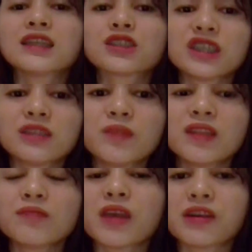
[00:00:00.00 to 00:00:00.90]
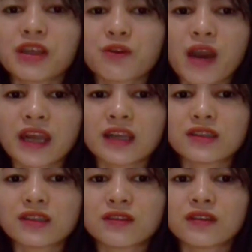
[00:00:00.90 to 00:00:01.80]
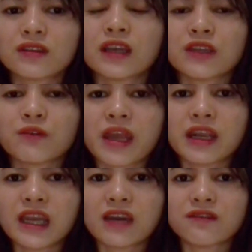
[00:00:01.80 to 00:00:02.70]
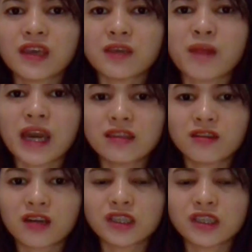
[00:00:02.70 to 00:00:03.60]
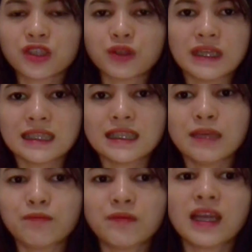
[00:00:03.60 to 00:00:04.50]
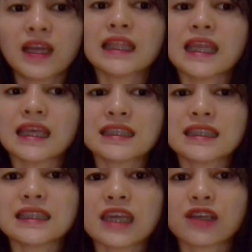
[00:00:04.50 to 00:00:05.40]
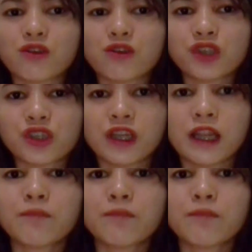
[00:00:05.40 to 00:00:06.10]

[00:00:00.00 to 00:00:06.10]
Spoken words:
Treatment may require the wearing of a bite guard during sleep. Next is the erosion.